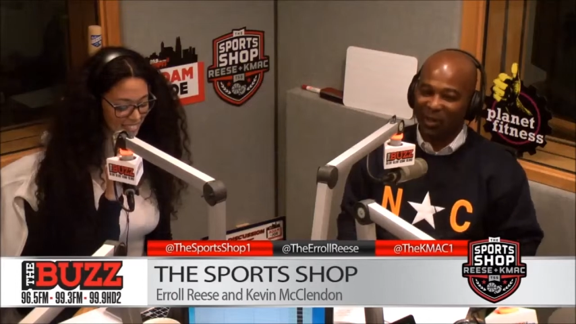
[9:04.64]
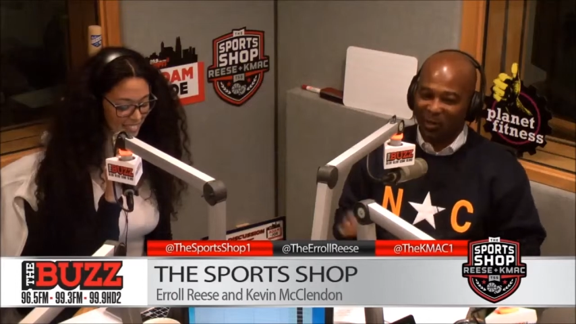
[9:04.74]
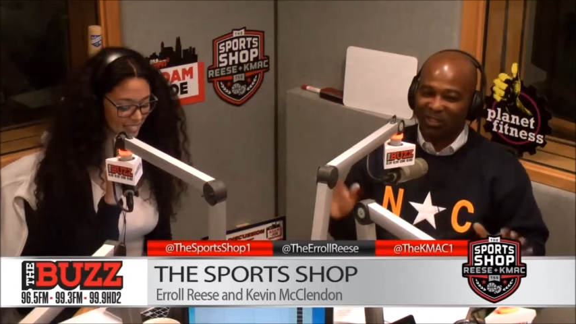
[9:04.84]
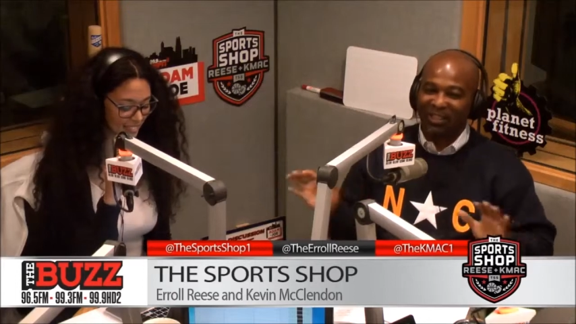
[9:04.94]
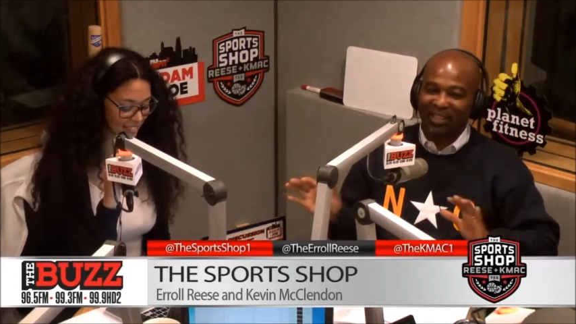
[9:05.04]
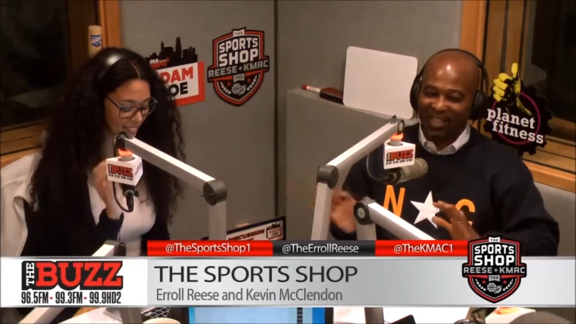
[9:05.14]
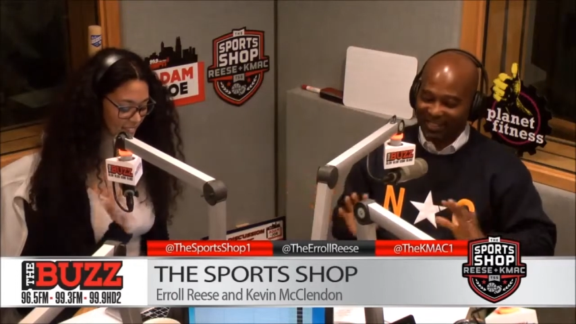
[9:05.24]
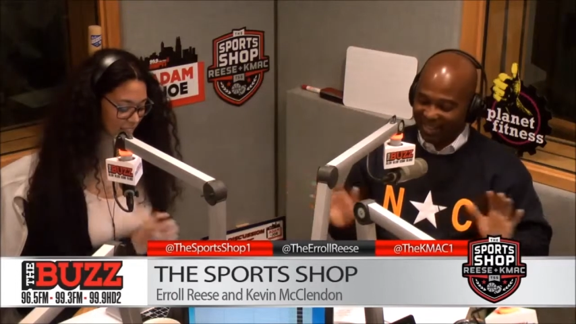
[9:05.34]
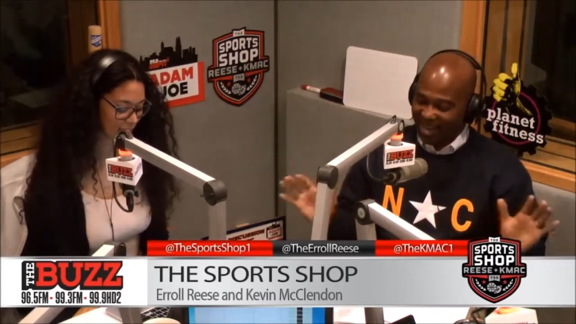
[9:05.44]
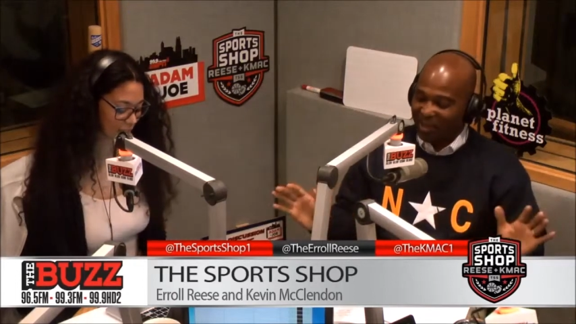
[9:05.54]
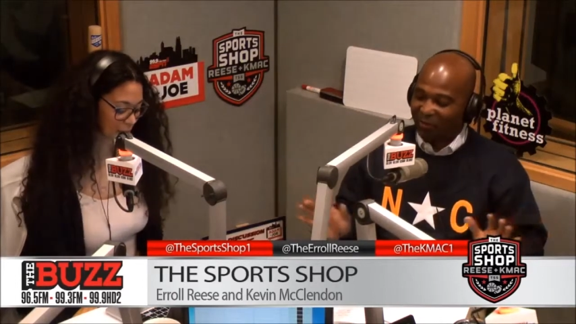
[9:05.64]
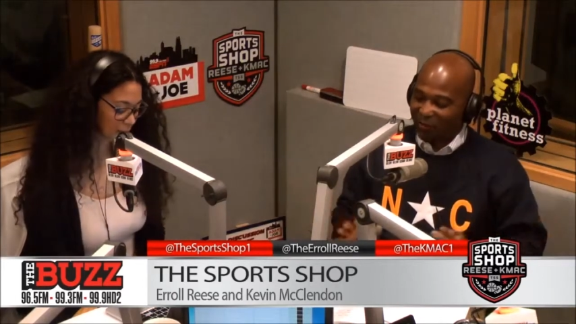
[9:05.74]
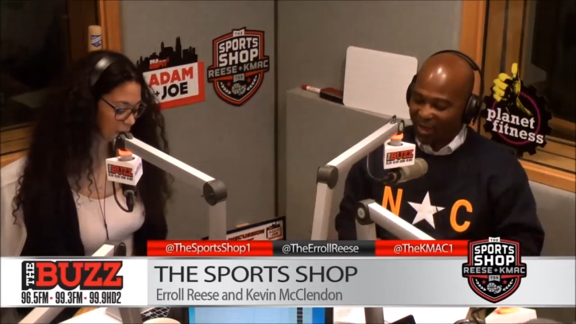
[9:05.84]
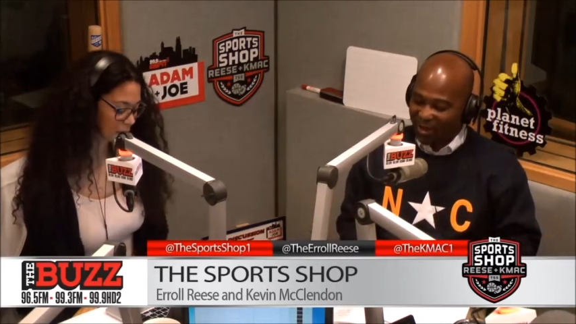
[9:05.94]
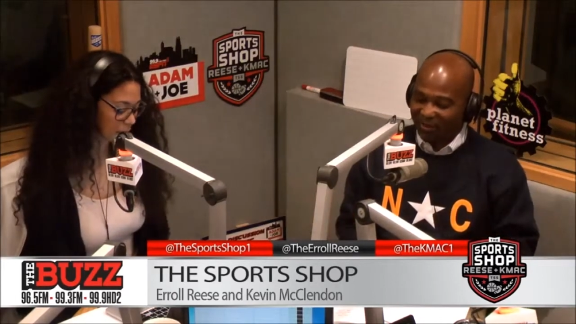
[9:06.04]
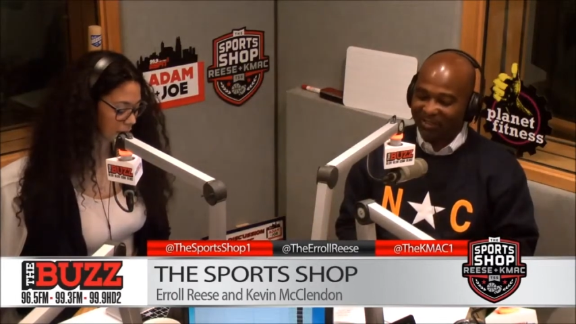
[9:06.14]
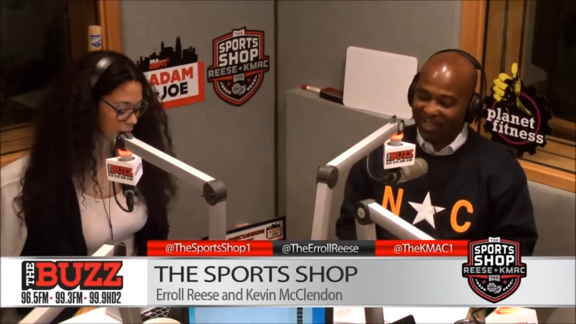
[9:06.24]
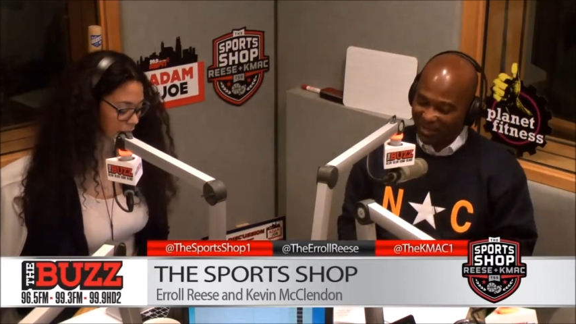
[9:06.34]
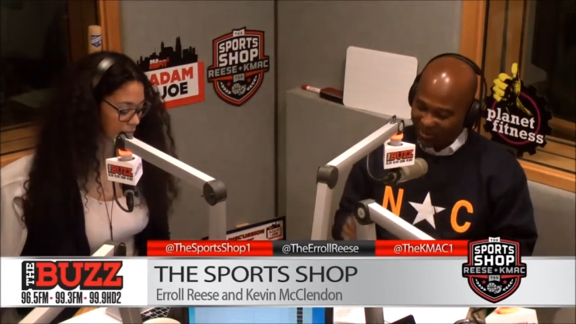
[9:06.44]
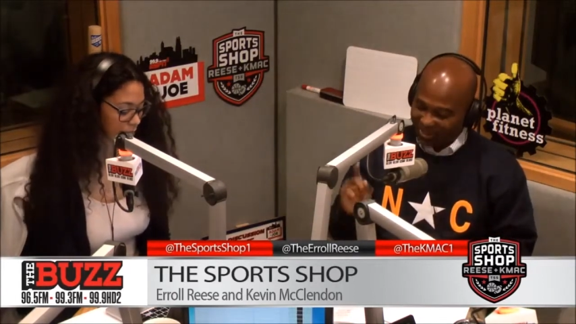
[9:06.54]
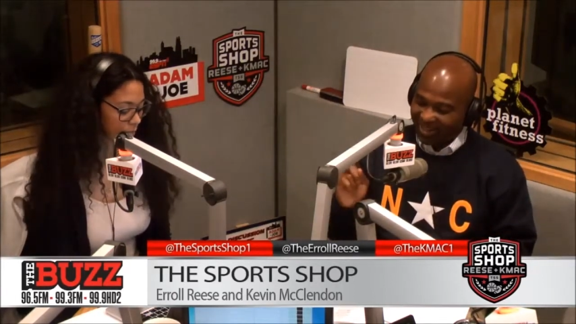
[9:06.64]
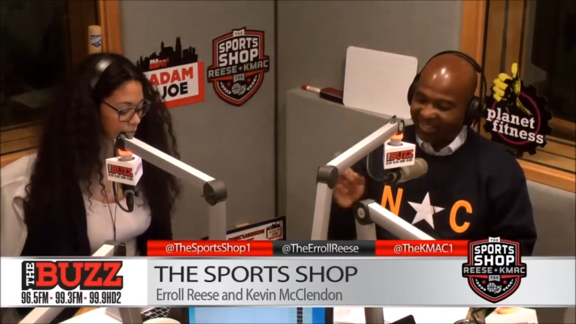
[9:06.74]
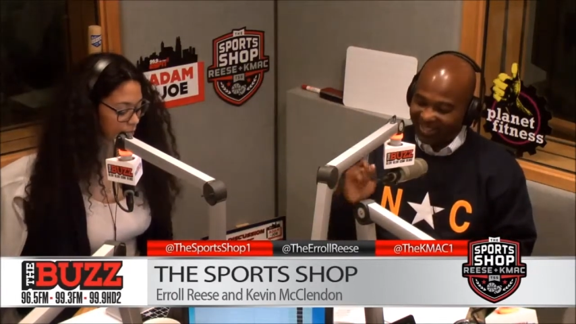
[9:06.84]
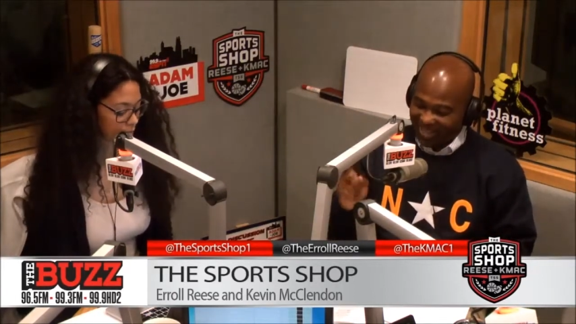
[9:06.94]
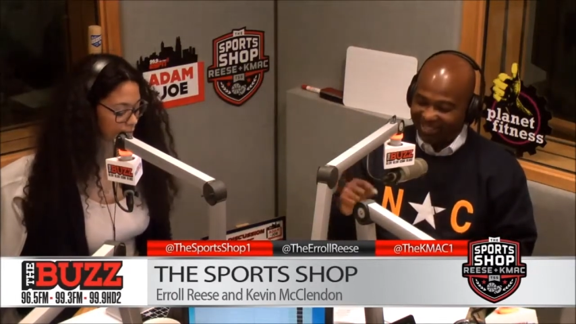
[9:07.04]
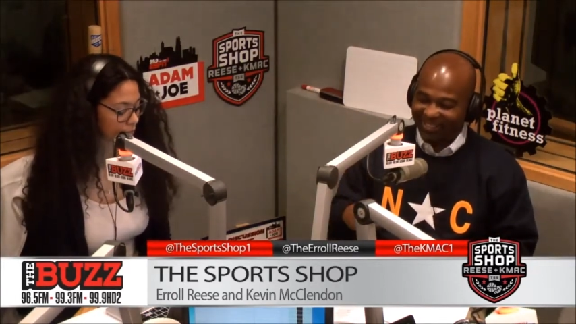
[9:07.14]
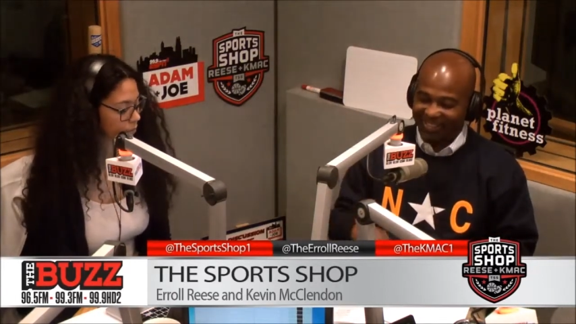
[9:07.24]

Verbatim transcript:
Speaker 1: those are the things that I have found. It's like, okay, gotcha.